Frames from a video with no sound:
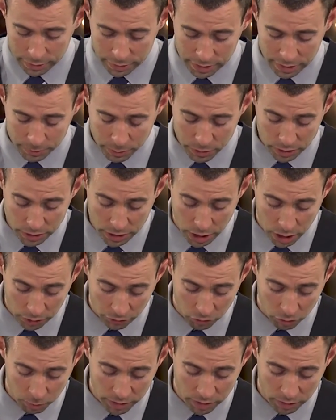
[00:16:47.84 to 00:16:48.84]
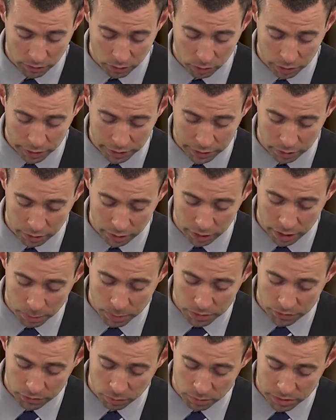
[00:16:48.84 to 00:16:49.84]
Keep your tongue from evil and your
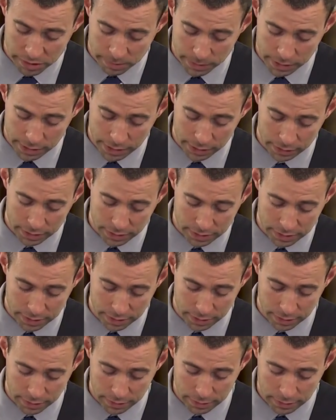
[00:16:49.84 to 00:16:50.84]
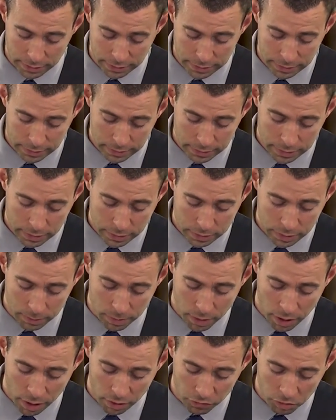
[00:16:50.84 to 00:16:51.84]
lips from speaking deceit.
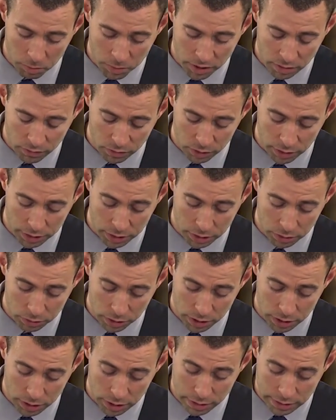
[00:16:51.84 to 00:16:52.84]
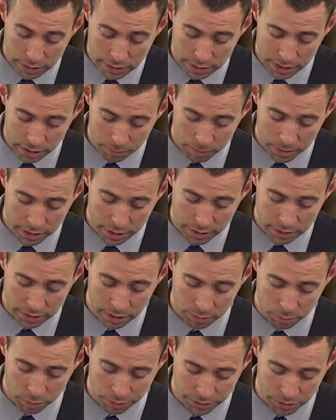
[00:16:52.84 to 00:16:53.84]
Depart from evil and do good. Seek peace
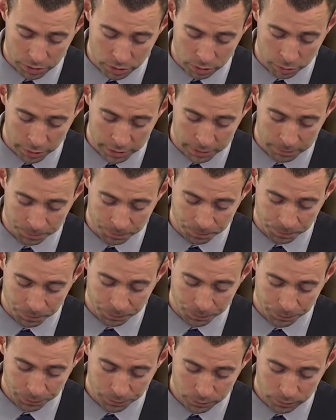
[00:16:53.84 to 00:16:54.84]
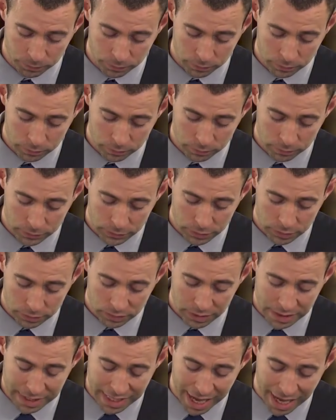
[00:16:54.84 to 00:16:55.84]
and pursue it.
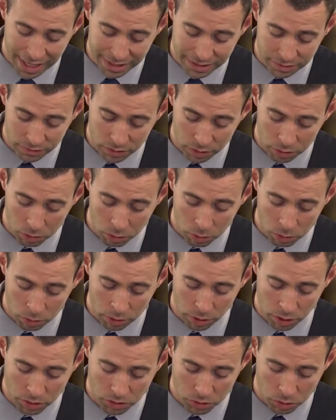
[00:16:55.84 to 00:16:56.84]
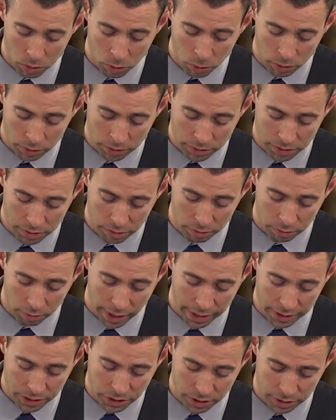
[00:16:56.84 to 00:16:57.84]
For the eyes of the Lord are towards the
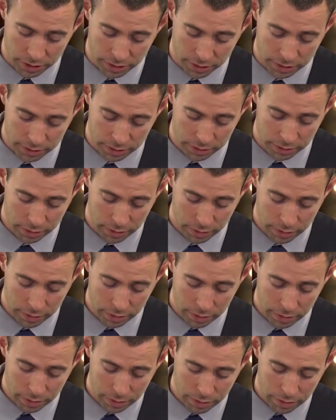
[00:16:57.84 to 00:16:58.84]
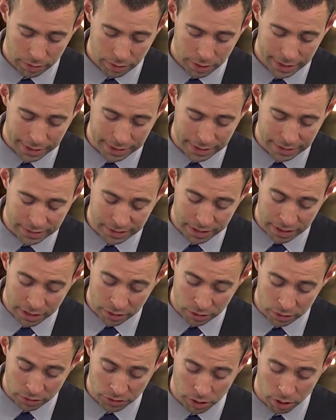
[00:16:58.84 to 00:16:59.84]
righteous, and his
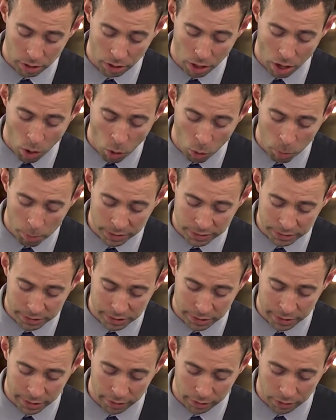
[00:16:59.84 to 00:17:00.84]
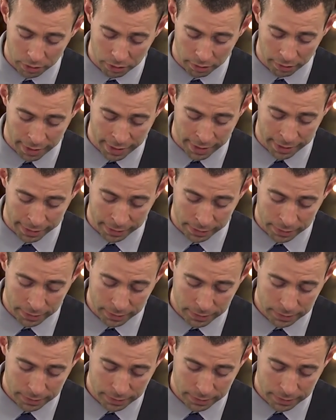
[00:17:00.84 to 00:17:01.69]
ears are open to their cry.